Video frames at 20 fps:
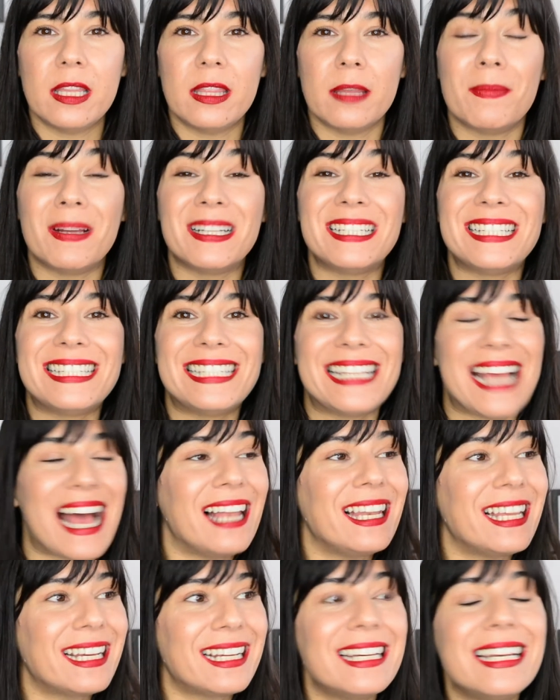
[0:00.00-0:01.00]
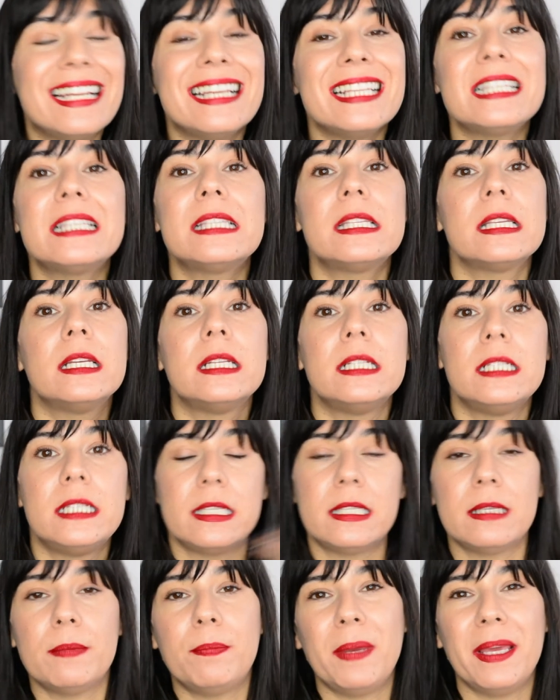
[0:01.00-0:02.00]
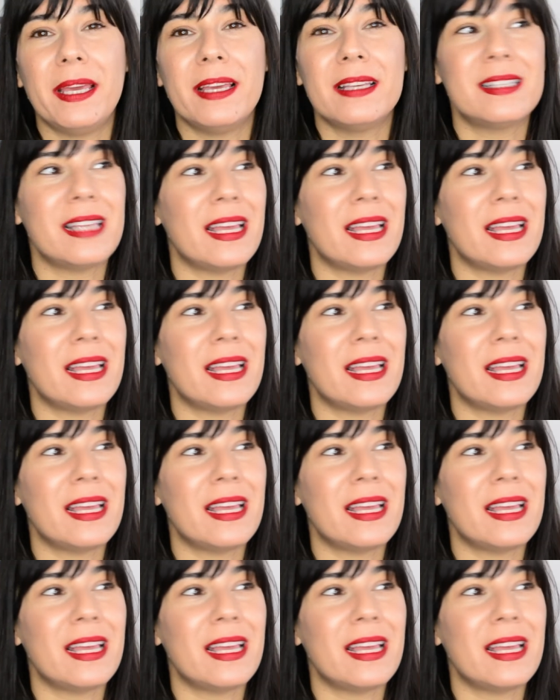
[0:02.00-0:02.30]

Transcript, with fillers: the metallicness disappears,